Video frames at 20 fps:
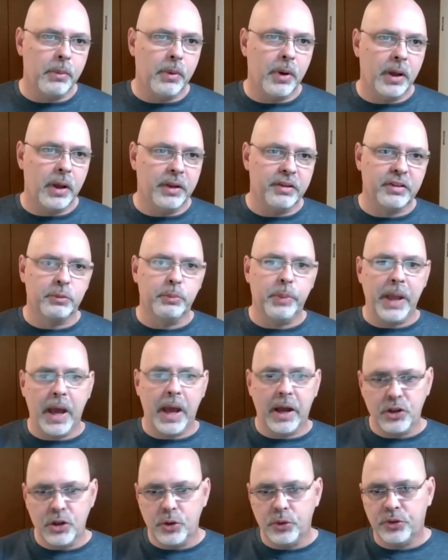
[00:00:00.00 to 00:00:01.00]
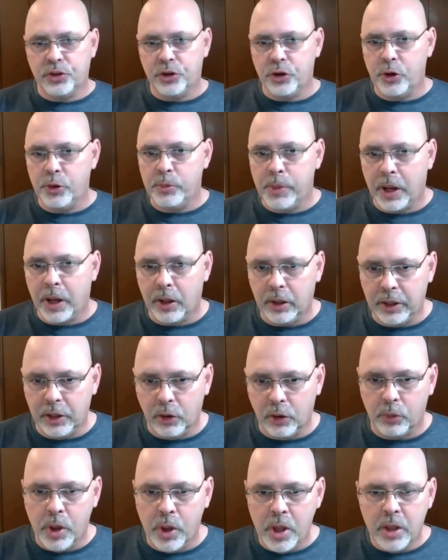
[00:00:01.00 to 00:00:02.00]
This will be on YouTube. I'll
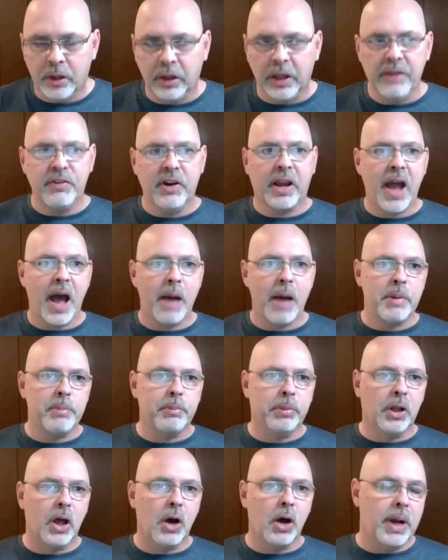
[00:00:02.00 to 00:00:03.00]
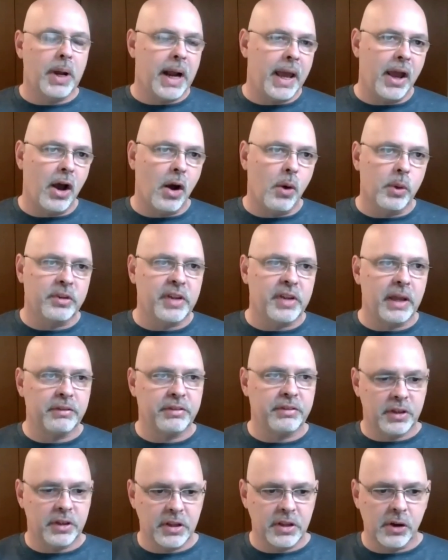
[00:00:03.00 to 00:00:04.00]
leave a comment below, and I always
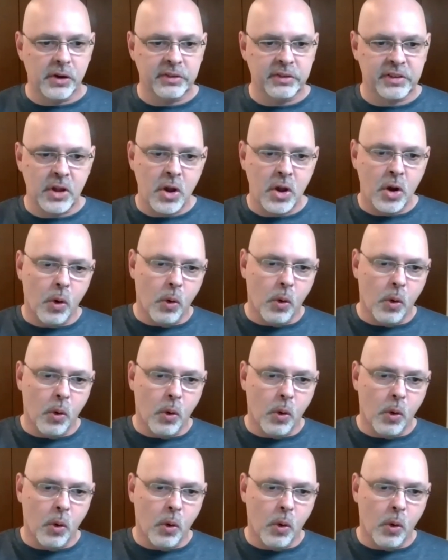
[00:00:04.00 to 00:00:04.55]
answer to those.